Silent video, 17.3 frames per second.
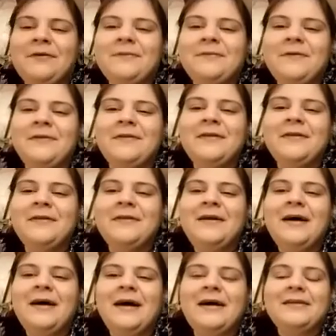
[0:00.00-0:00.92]
Well,
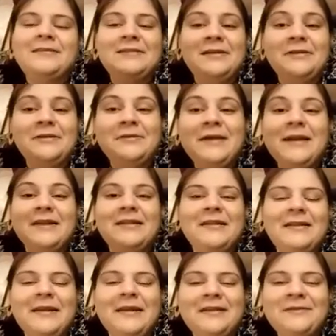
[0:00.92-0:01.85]
see you again in the
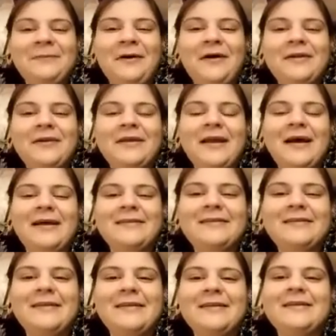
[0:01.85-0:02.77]
next
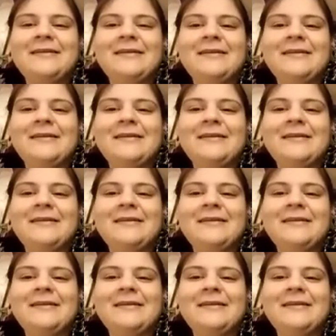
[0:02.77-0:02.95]
podcast then.